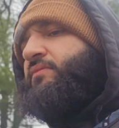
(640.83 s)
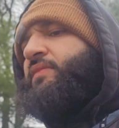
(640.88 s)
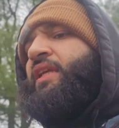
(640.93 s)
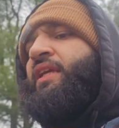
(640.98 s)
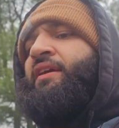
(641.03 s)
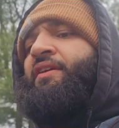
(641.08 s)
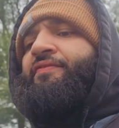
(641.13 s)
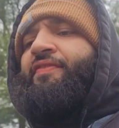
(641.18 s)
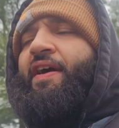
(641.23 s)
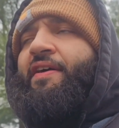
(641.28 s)

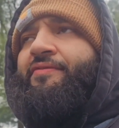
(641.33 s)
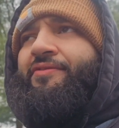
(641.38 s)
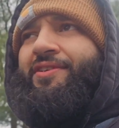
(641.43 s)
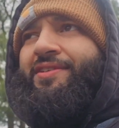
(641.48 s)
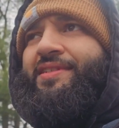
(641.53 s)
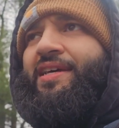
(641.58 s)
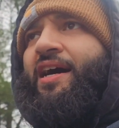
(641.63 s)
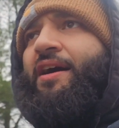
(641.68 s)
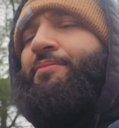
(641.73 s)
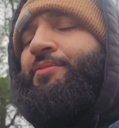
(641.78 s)
If every
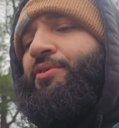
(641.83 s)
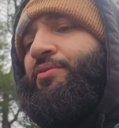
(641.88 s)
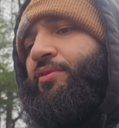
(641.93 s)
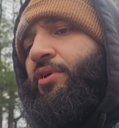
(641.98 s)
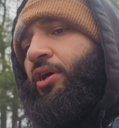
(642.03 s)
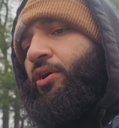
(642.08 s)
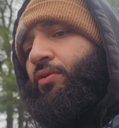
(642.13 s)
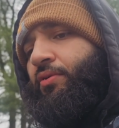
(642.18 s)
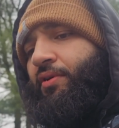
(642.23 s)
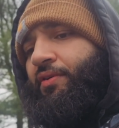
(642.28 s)
time you
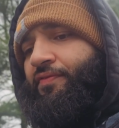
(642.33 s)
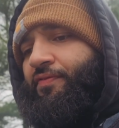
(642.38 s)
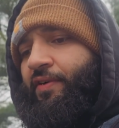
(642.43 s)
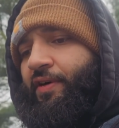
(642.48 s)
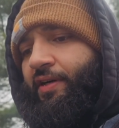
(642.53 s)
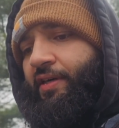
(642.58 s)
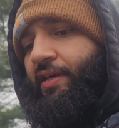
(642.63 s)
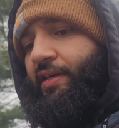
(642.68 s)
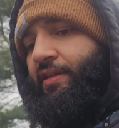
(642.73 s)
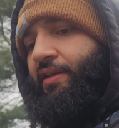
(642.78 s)
go to
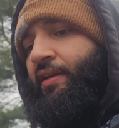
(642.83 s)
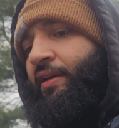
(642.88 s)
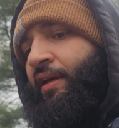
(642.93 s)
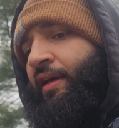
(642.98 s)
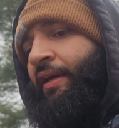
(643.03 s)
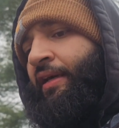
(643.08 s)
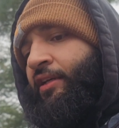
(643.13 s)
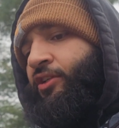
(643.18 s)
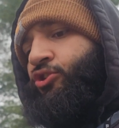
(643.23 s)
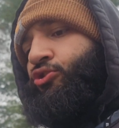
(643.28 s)
fucking
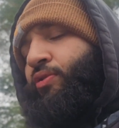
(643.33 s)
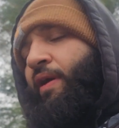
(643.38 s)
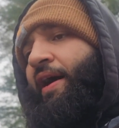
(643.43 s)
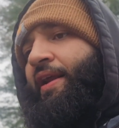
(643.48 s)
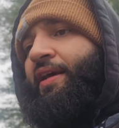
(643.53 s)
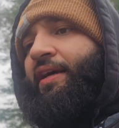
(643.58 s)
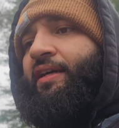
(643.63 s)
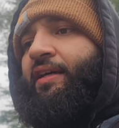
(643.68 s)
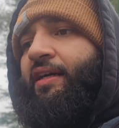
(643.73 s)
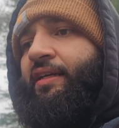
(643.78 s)
try
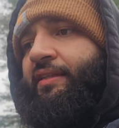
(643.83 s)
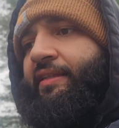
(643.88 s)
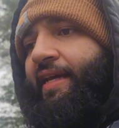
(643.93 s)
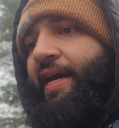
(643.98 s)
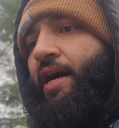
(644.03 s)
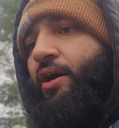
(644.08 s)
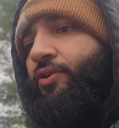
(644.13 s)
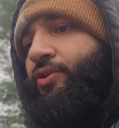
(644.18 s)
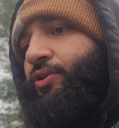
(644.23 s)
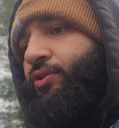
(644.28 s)
to cut
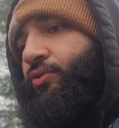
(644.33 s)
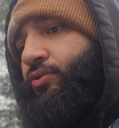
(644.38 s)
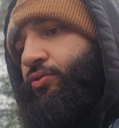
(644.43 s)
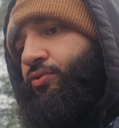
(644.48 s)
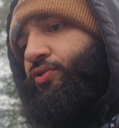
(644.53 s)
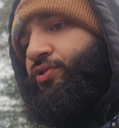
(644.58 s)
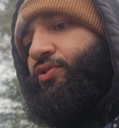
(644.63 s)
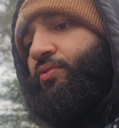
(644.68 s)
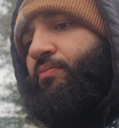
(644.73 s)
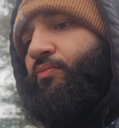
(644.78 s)
down or
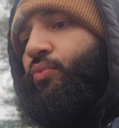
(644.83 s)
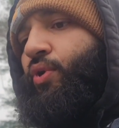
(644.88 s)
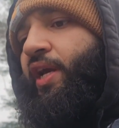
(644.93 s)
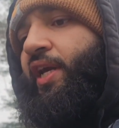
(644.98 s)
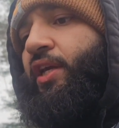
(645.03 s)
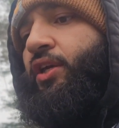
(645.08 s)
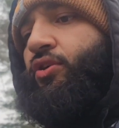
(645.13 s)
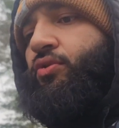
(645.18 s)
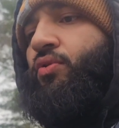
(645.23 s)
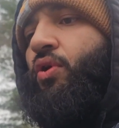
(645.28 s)
lose some
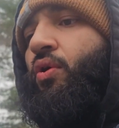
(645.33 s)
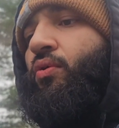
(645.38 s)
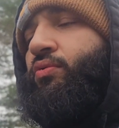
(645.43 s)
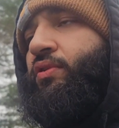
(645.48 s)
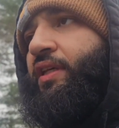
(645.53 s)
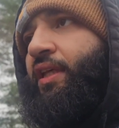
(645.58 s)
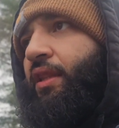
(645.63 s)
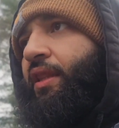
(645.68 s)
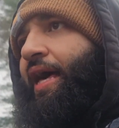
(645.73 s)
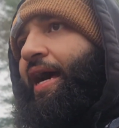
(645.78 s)
weight, you
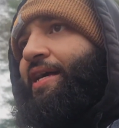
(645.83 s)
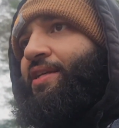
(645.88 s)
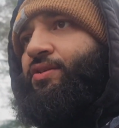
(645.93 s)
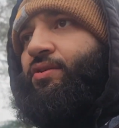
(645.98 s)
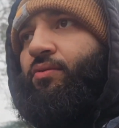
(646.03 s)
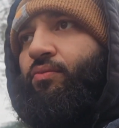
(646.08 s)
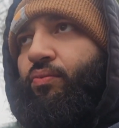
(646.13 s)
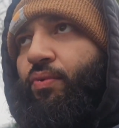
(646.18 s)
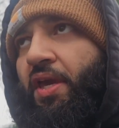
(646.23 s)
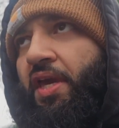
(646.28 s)
only last
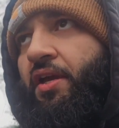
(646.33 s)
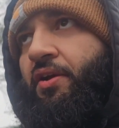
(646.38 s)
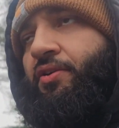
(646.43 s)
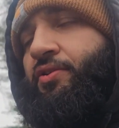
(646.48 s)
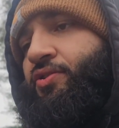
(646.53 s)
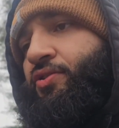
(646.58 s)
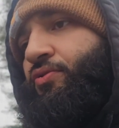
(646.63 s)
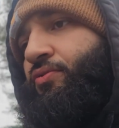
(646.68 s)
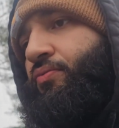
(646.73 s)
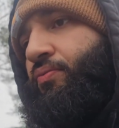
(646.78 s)
a week or
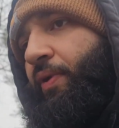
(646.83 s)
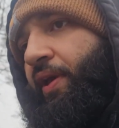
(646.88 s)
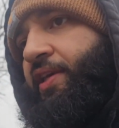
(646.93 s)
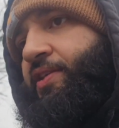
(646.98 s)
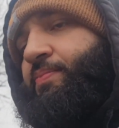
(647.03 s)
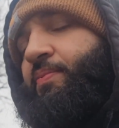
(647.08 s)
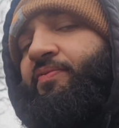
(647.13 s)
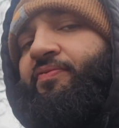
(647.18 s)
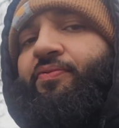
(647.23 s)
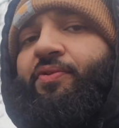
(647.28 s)
2 weeks
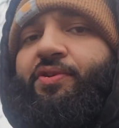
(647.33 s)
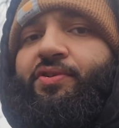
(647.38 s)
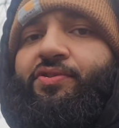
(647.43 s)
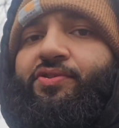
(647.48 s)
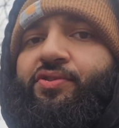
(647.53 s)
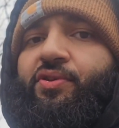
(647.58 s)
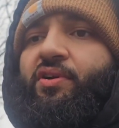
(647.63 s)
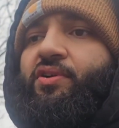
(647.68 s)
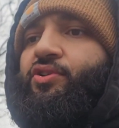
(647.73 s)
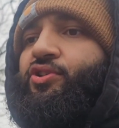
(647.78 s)
before you
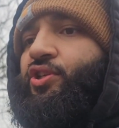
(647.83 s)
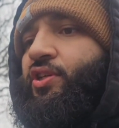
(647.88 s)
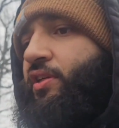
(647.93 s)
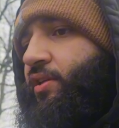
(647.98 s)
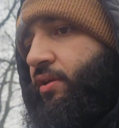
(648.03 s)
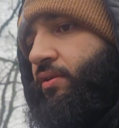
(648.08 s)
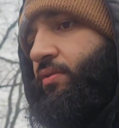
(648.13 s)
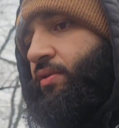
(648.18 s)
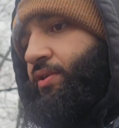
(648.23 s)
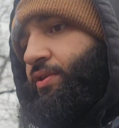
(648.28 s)
start
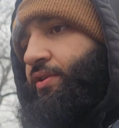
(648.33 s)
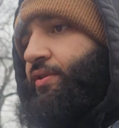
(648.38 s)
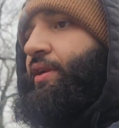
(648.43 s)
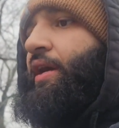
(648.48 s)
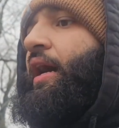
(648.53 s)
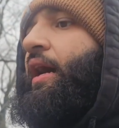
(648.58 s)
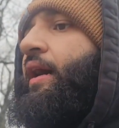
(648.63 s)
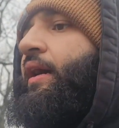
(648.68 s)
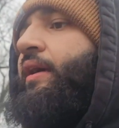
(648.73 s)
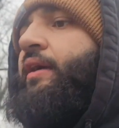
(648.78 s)
cheating on your
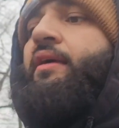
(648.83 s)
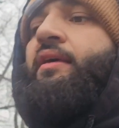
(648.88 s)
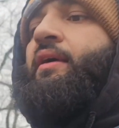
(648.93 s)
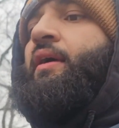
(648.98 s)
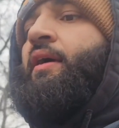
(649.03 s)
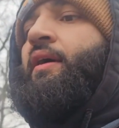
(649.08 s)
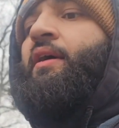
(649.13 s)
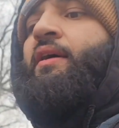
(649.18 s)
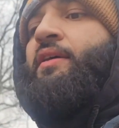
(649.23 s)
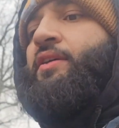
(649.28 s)
diet,
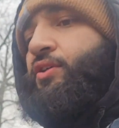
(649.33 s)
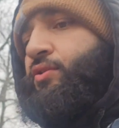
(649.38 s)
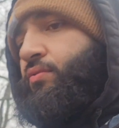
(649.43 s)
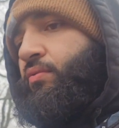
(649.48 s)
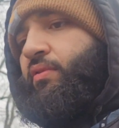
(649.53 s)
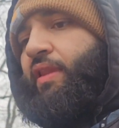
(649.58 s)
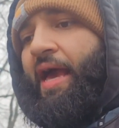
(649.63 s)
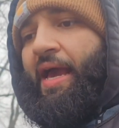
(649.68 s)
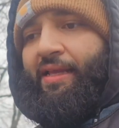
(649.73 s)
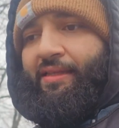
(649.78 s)
you
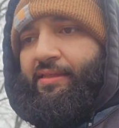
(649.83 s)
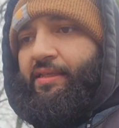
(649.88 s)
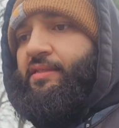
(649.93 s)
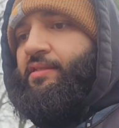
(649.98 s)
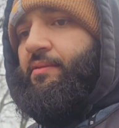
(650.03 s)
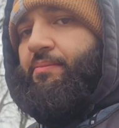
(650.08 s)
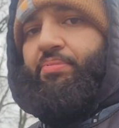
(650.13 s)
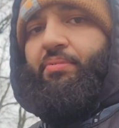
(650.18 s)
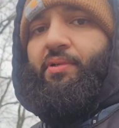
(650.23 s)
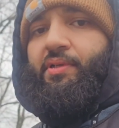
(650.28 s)
lack
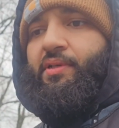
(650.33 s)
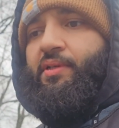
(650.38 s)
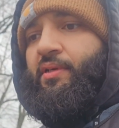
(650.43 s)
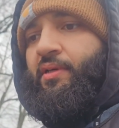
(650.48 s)
discipline.